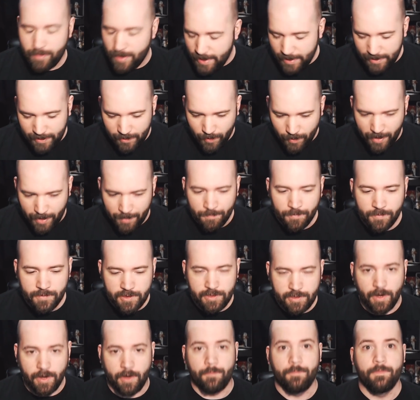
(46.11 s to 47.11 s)
Anyway,
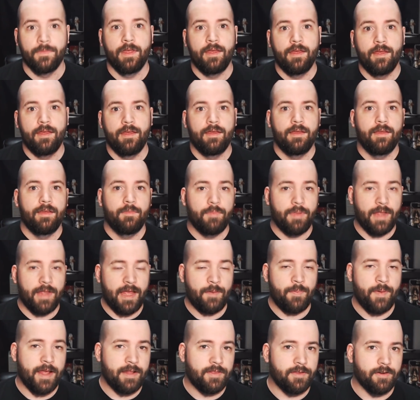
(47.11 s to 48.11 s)
so,
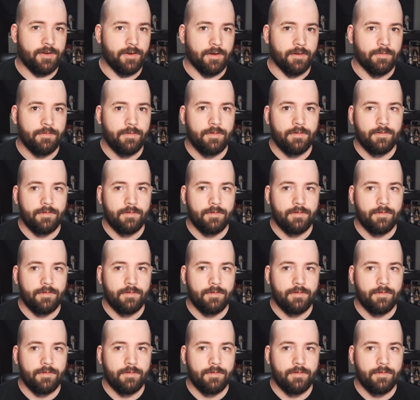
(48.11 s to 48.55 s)
Black Panther.